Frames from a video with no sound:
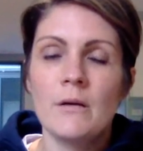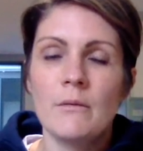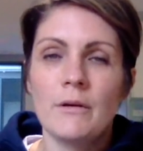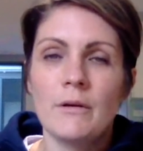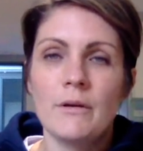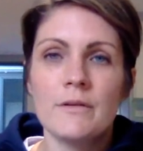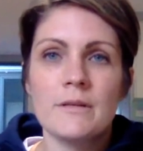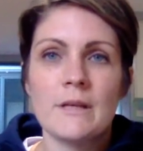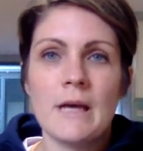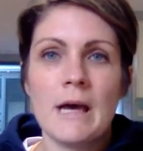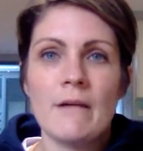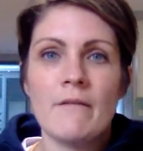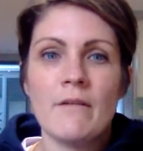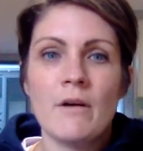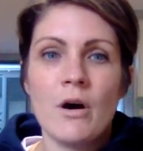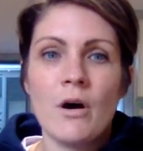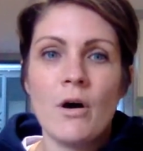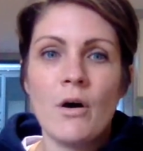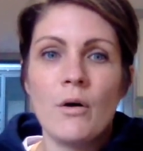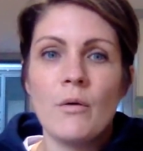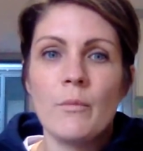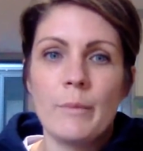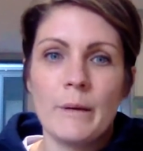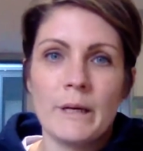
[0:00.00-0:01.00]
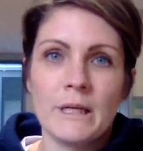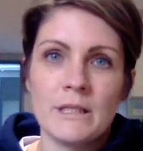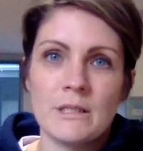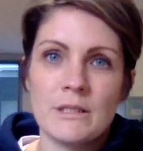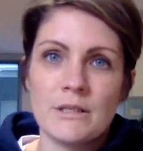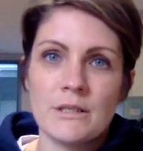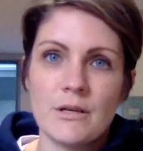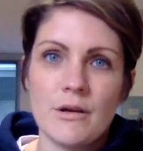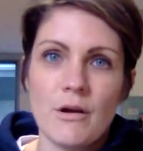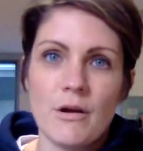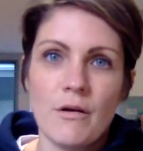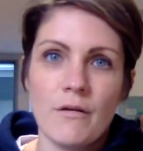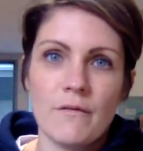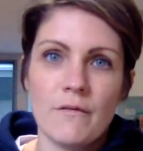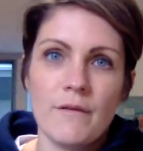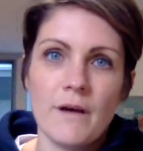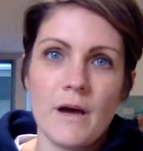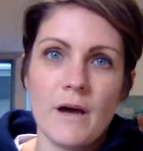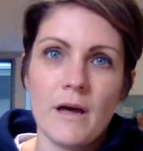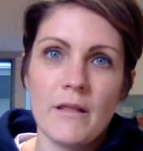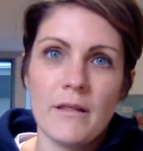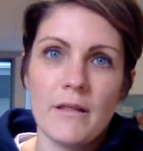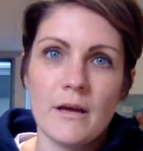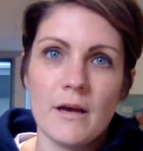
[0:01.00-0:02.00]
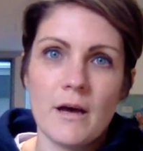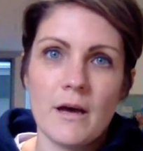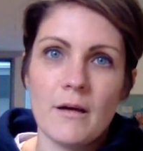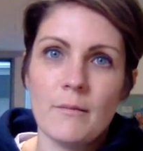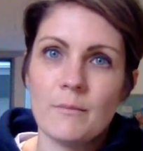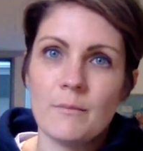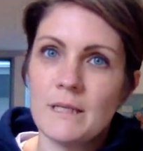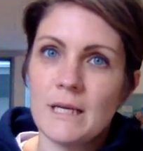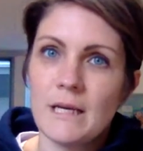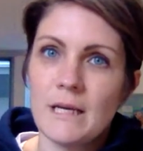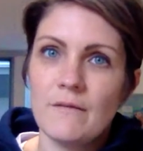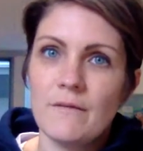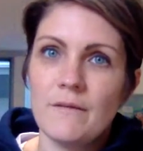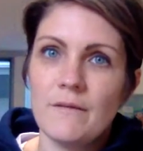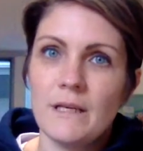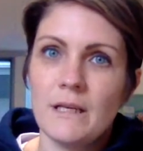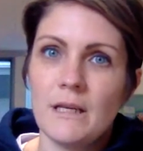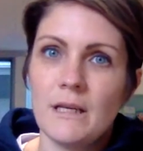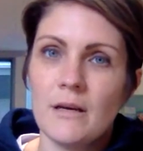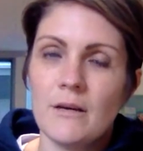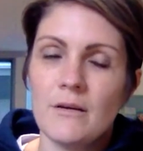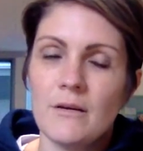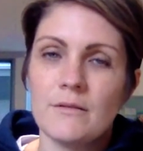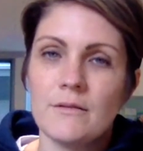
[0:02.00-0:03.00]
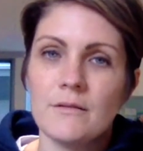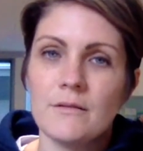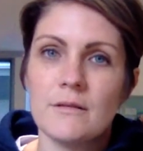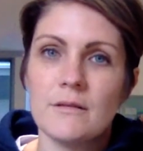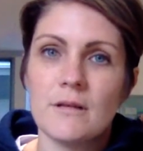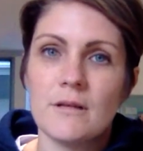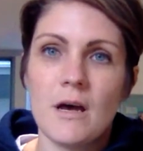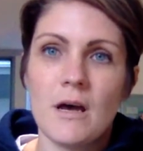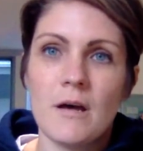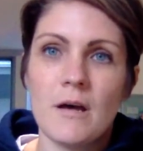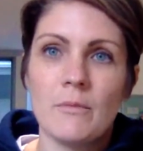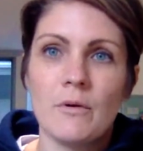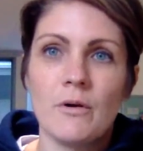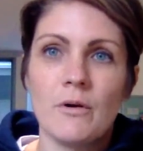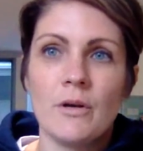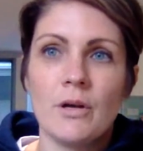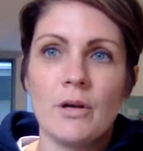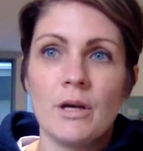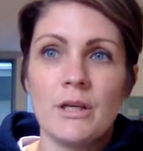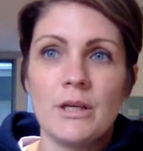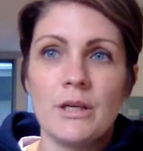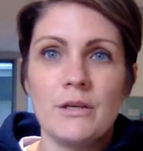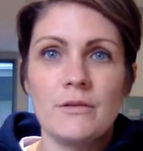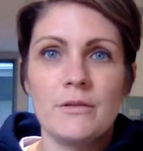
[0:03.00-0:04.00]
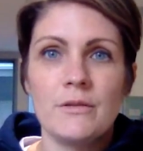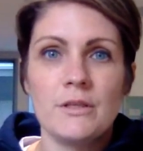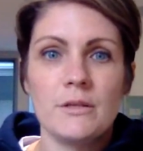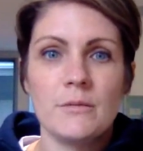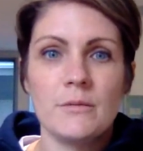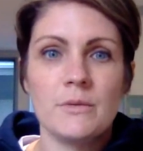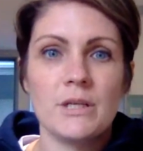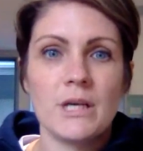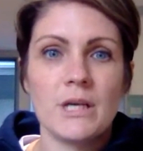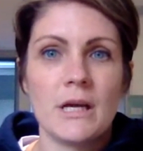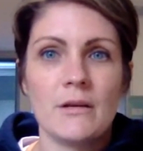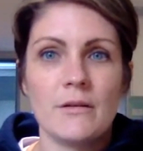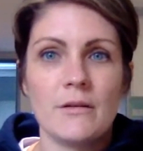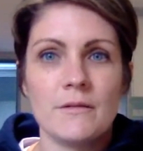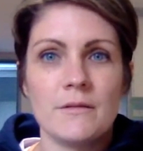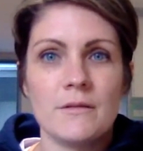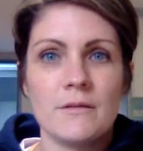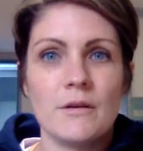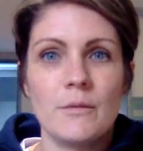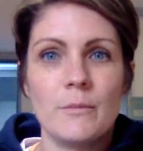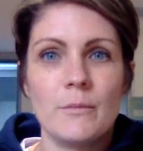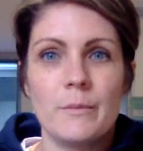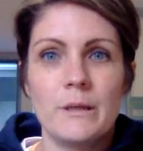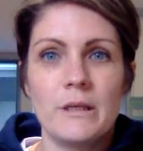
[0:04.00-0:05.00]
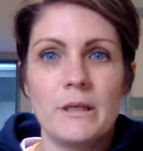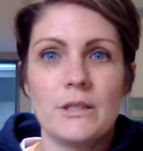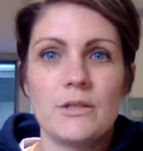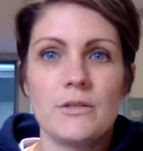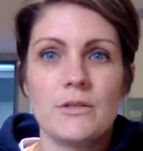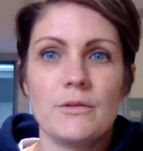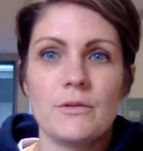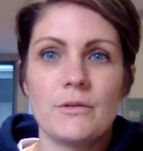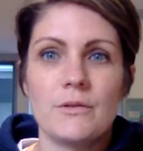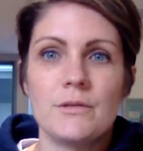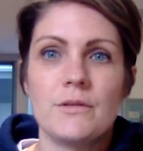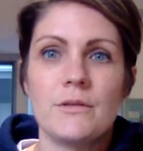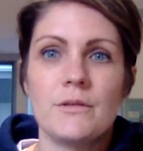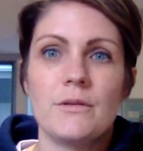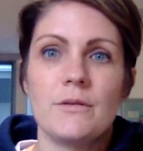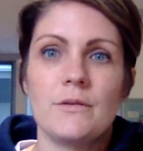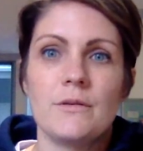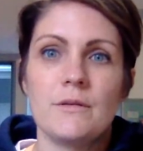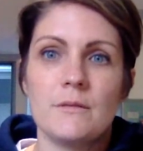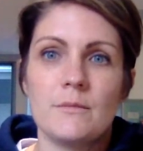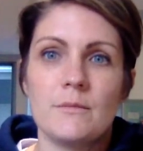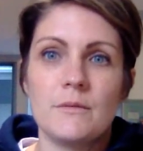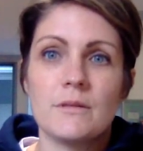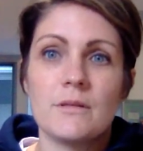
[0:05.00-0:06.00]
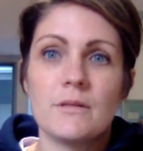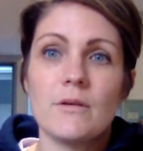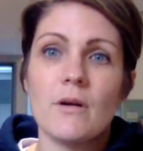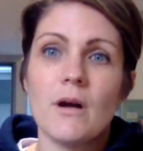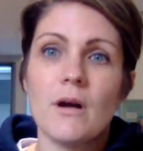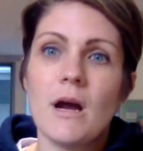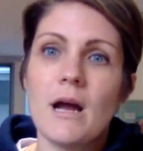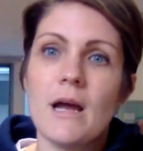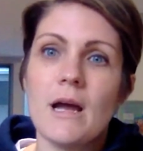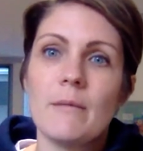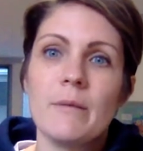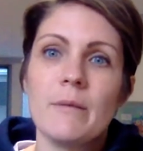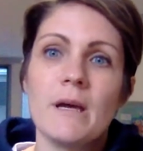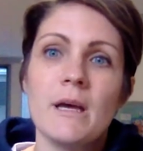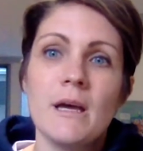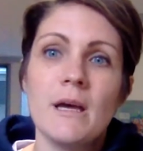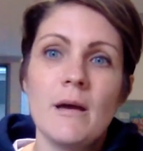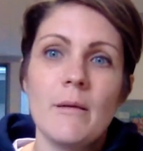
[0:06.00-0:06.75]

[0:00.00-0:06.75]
We also have a whole bunch of other update videos on our YouTube channel, so be sure to subscribe